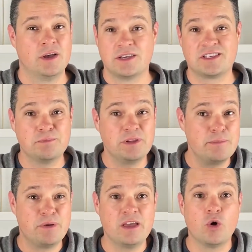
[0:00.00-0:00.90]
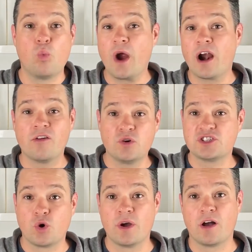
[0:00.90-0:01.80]
Simply being aware of what's
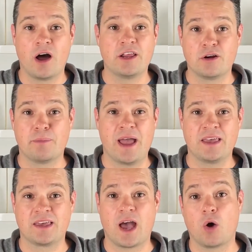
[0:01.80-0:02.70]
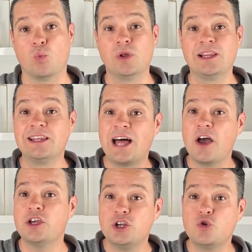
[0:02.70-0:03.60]
going on in your bank account will allow
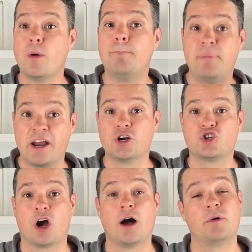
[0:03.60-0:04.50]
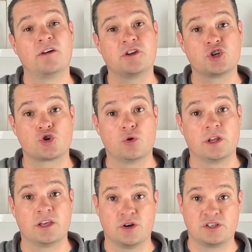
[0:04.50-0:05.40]
you to do a better job of
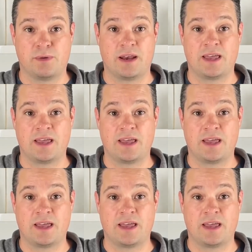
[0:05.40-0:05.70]
controlling your spending